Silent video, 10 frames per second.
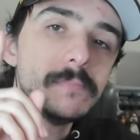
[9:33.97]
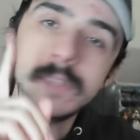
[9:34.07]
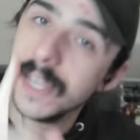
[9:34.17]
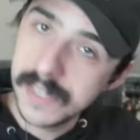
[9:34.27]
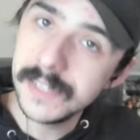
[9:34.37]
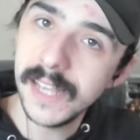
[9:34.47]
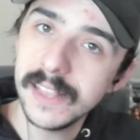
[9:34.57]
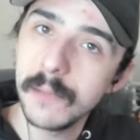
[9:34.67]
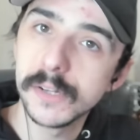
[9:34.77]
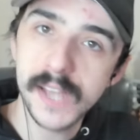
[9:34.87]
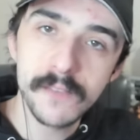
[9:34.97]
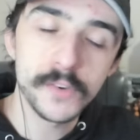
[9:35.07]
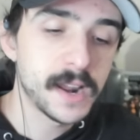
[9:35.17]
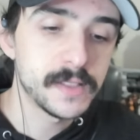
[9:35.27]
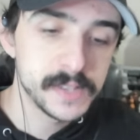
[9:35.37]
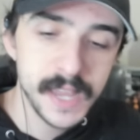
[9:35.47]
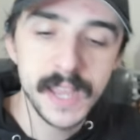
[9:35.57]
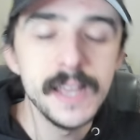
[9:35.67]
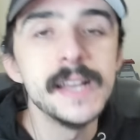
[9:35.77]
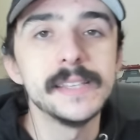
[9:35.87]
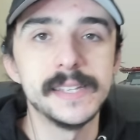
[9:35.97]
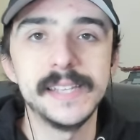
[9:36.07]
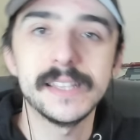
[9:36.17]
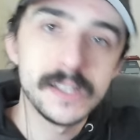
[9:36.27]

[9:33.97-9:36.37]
it didn't take that much effort out of the day to take the